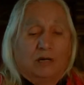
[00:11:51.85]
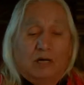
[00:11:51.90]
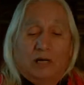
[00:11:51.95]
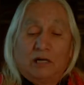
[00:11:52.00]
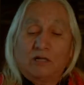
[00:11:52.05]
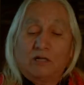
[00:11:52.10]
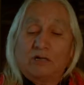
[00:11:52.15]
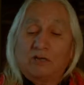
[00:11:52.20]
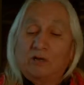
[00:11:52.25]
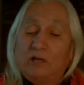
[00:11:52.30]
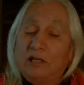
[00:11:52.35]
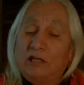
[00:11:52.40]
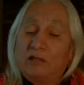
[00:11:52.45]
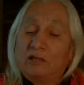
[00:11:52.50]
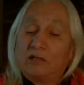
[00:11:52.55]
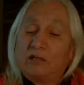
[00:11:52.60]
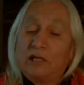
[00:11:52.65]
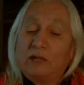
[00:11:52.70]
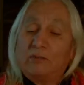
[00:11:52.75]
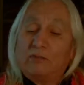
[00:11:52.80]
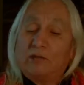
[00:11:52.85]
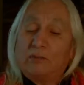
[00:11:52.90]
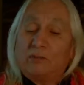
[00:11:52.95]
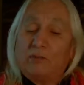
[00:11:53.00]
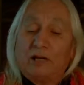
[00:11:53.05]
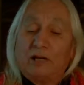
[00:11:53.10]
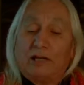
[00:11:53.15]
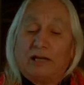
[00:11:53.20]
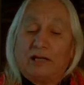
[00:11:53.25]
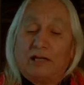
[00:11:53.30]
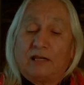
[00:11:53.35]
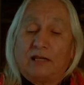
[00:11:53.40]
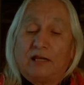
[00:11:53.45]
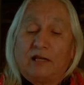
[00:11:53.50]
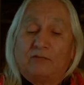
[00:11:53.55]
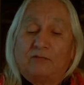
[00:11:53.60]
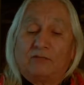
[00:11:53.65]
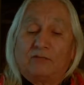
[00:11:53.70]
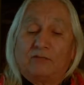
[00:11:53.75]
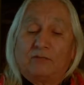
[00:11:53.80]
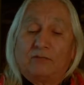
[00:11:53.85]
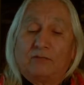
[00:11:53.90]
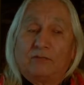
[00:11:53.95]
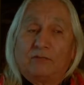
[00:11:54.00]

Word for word: Underneath them, the plant life.